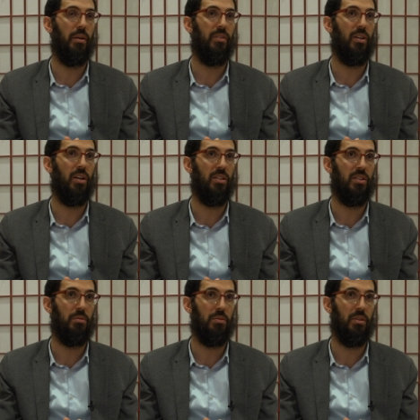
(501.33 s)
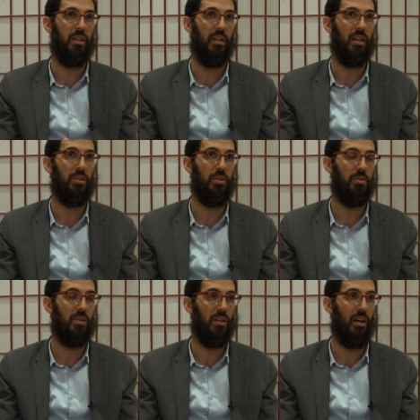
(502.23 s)
have the custom not to
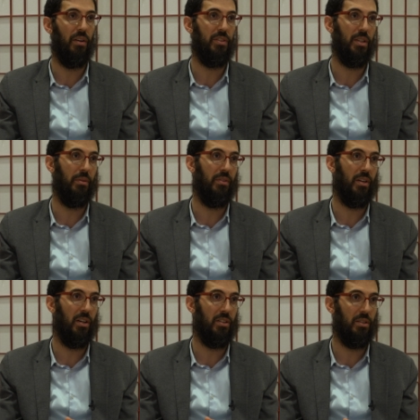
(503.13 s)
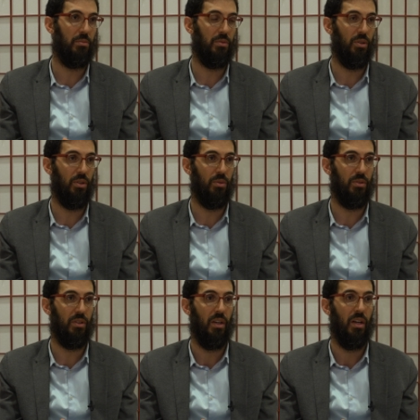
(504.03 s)
use a knife. Some have the custom to
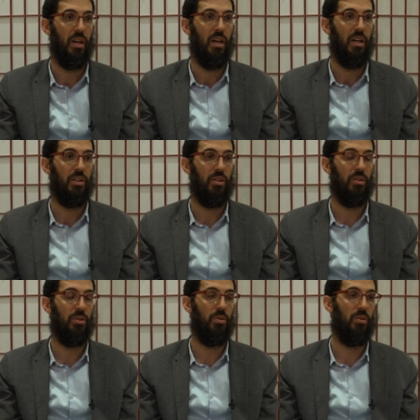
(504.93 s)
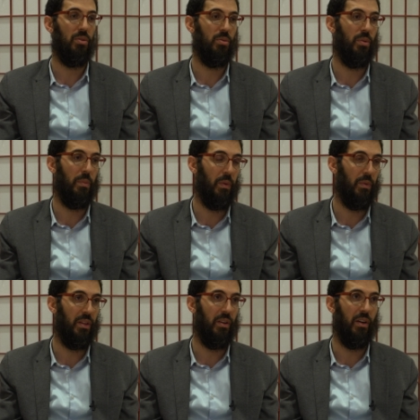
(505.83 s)
use to, to, to rip like it
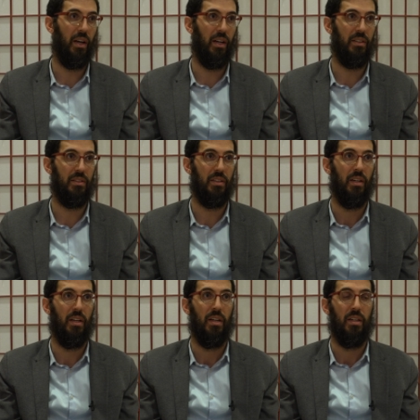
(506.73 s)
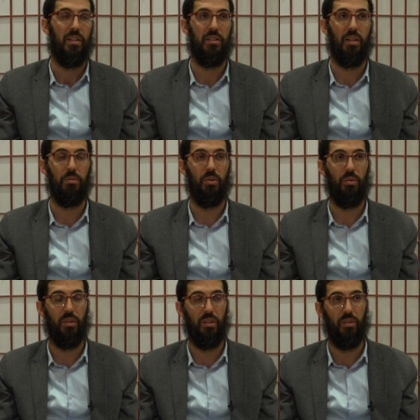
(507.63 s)
with their hands. yeah. Some do it
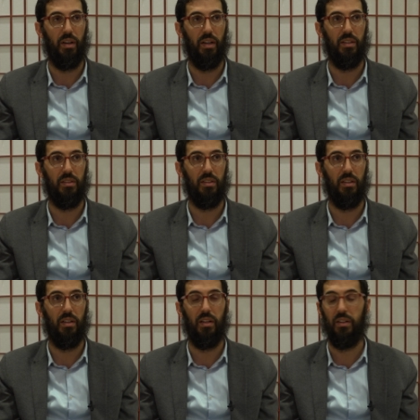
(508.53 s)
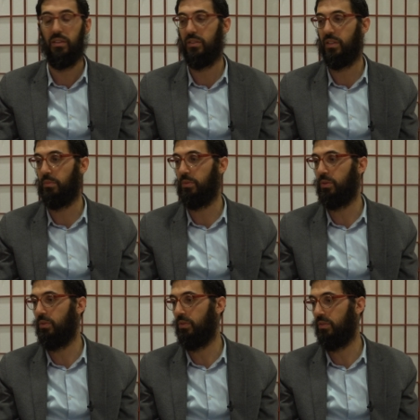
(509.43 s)
with their hands, and, and some
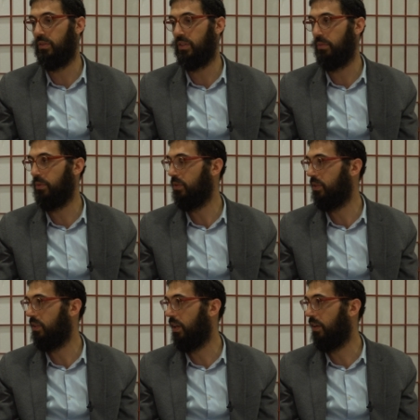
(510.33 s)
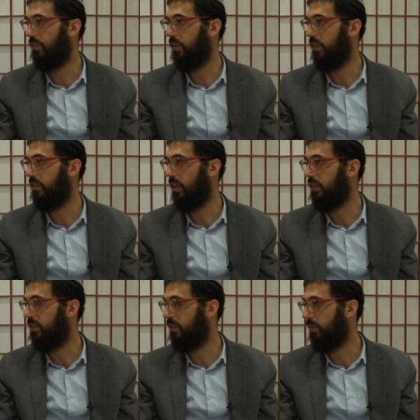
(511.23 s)
do some use a knife that is
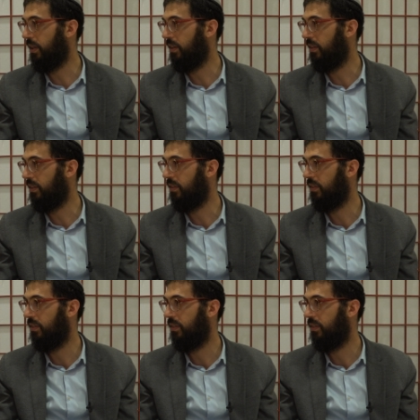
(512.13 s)
non-serrated